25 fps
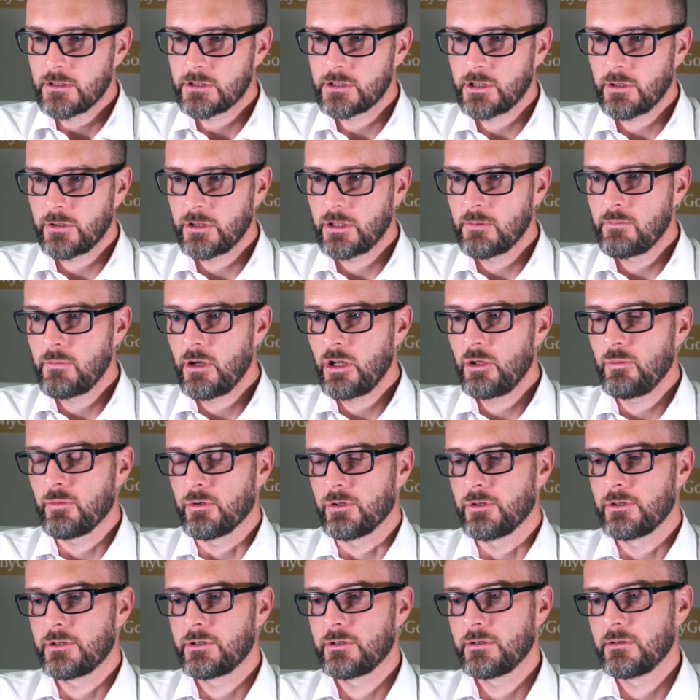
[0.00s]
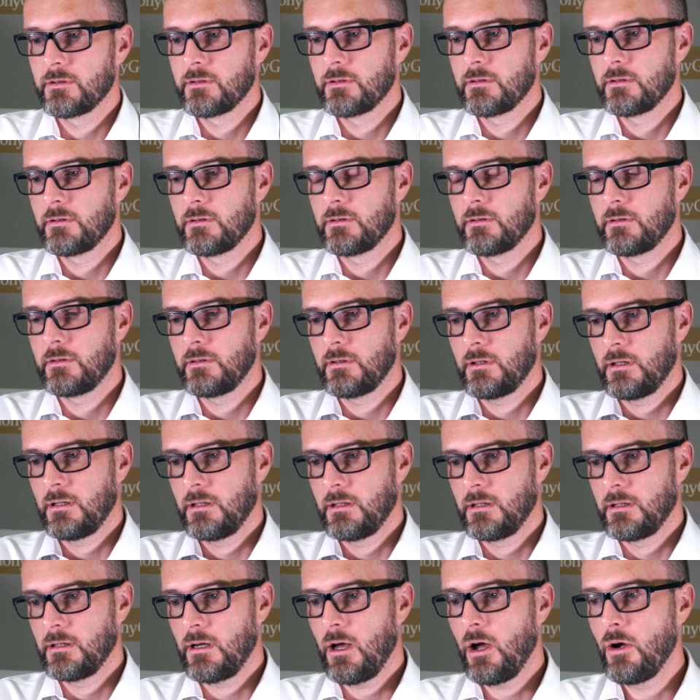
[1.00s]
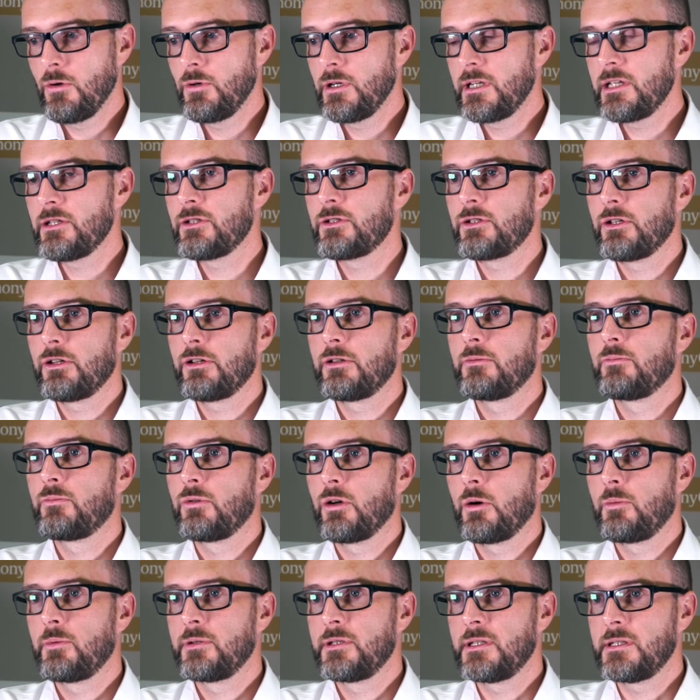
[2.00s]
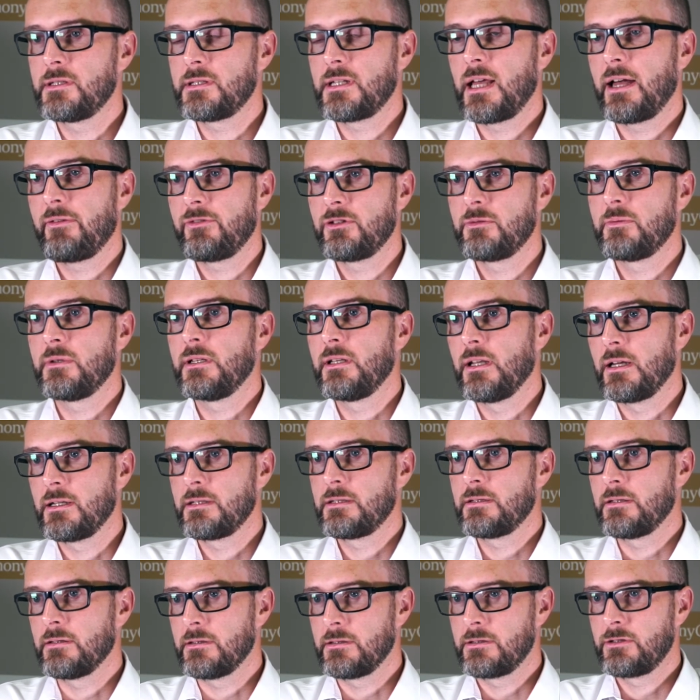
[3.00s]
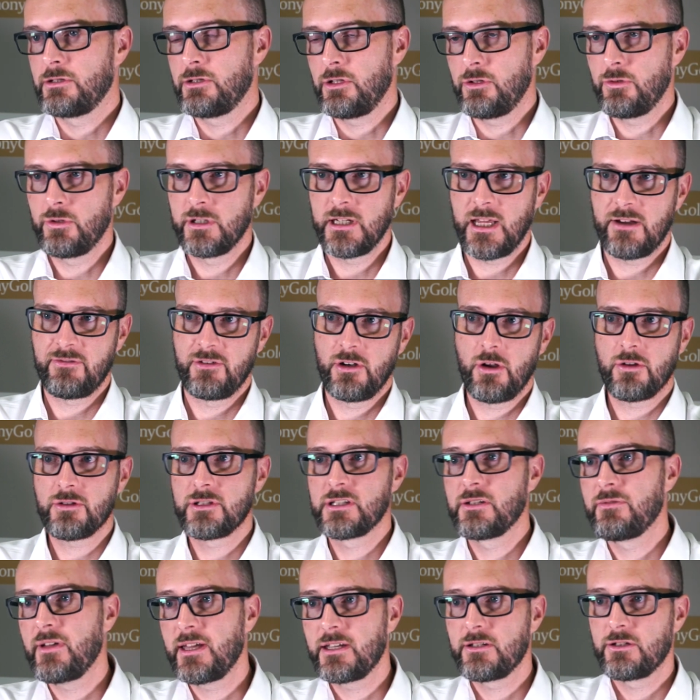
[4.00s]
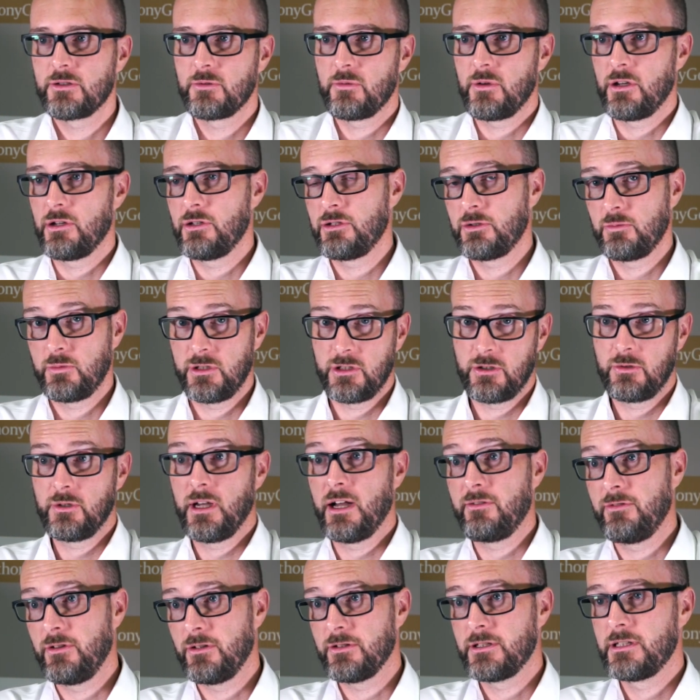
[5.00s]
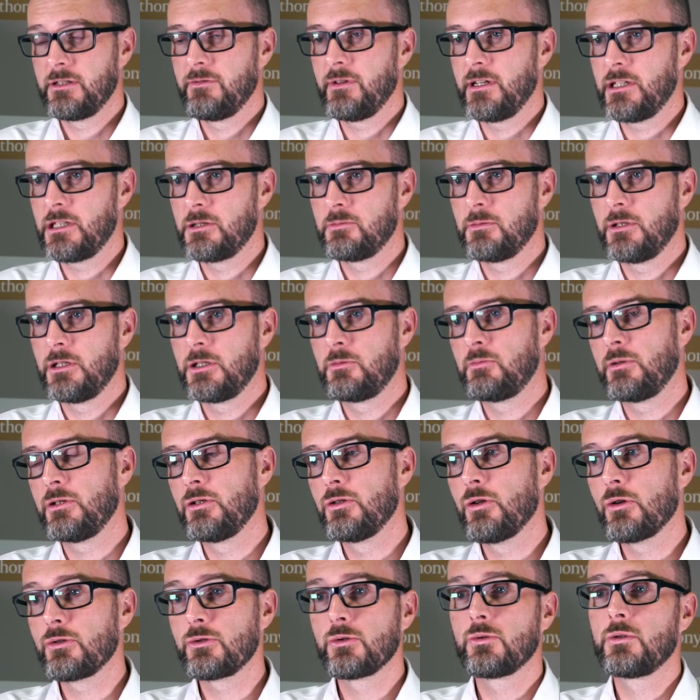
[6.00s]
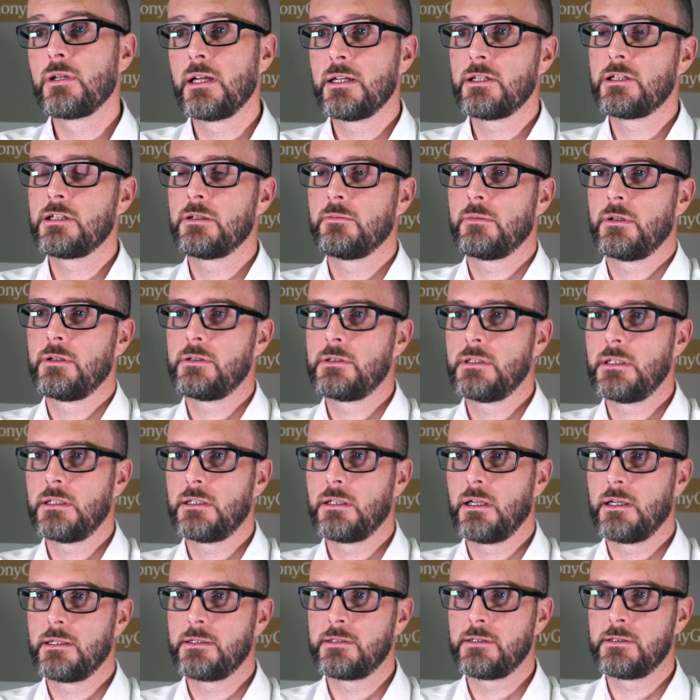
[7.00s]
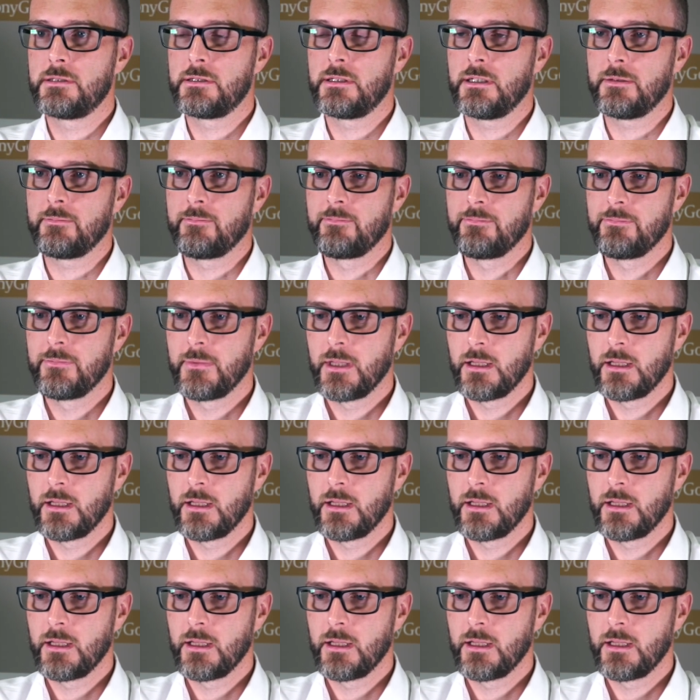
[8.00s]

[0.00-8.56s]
So at the moment, only certain properties have to be licensed. So you can have lots of HMOs, and we do have lots of HMOs, but not all HMOs need licensing.